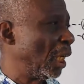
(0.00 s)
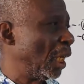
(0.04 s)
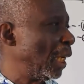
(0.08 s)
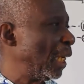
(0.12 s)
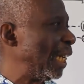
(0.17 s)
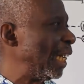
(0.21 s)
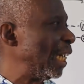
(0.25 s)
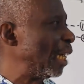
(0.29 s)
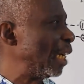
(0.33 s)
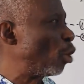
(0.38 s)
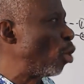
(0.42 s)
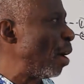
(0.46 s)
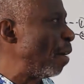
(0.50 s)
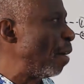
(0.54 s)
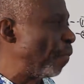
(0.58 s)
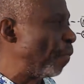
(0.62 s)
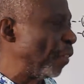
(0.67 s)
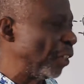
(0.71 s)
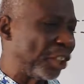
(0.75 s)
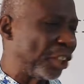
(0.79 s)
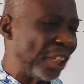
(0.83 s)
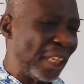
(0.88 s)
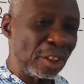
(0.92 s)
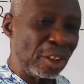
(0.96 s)
The
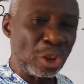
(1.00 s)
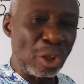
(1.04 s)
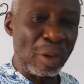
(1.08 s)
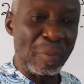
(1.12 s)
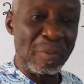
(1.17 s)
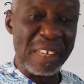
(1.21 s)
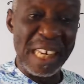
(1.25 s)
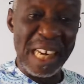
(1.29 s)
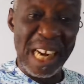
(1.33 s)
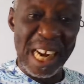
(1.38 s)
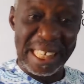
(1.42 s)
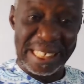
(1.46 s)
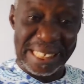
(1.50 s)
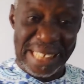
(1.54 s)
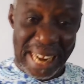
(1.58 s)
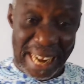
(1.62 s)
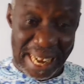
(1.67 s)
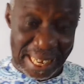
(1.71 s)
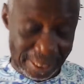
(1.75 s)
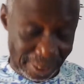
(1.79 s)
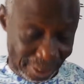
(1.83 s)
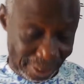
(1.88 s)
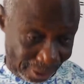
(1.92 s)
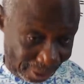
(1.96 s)
coefficients of the
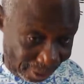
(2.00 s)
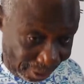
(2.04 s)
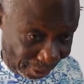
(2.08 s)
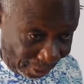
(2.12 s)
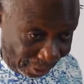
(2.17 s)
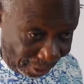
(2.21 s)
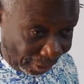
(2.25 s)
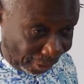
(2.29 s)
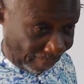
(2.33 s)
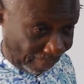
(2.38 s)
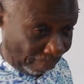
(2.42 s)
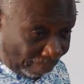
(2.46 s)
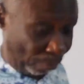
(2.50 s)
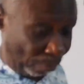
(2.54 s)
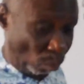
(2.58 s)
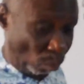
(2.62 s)
letters.